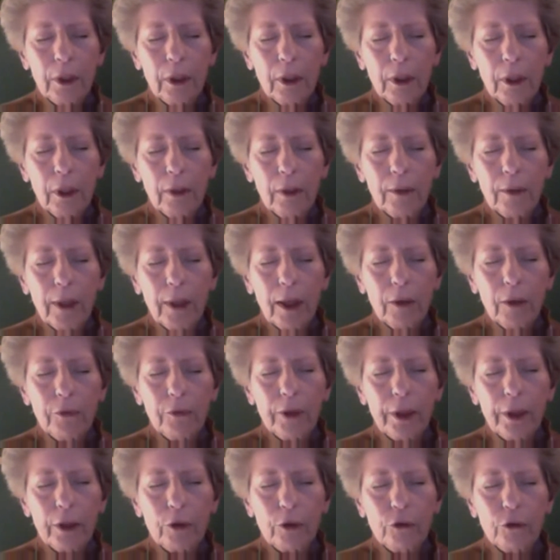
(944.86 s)
Allow
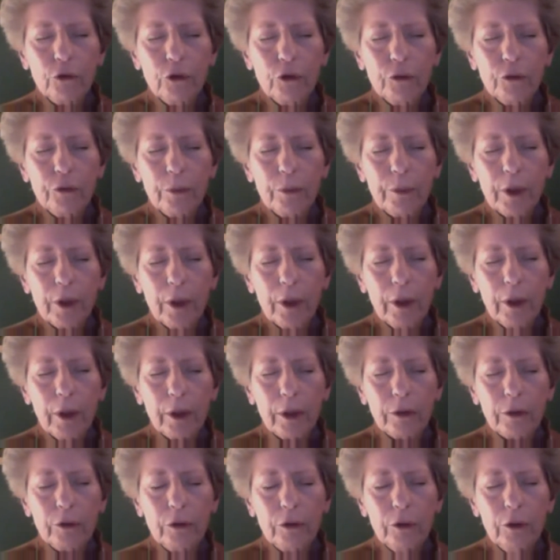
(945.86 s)
the energy from the
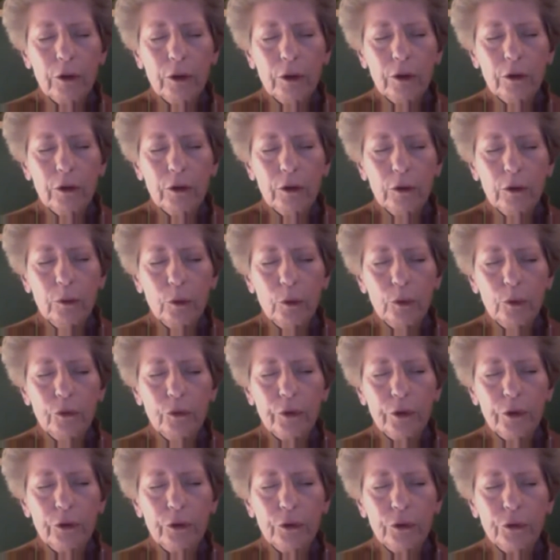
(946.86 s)
heart to move
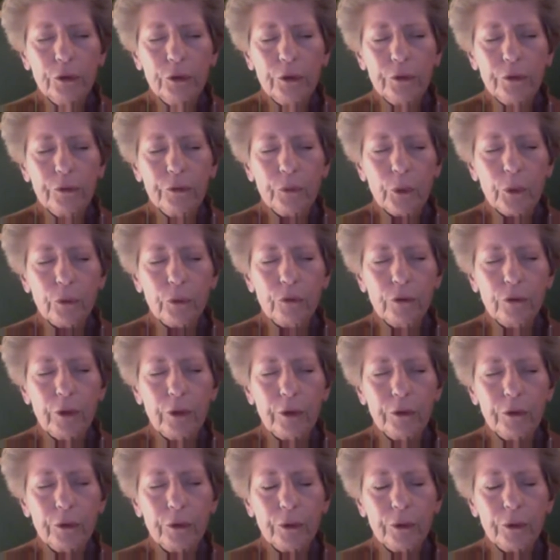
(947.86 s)
into the throat
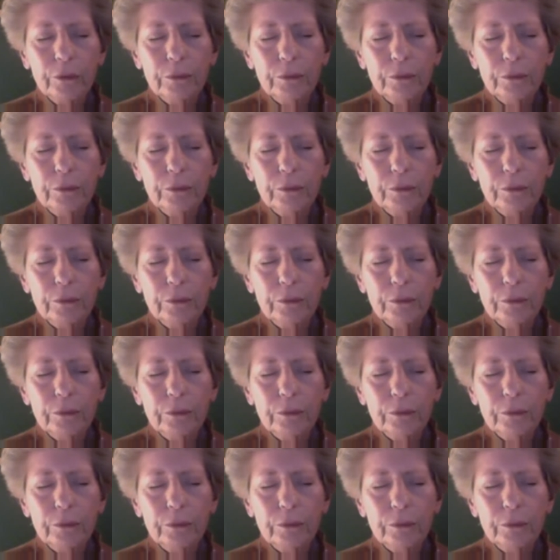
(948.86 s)
center.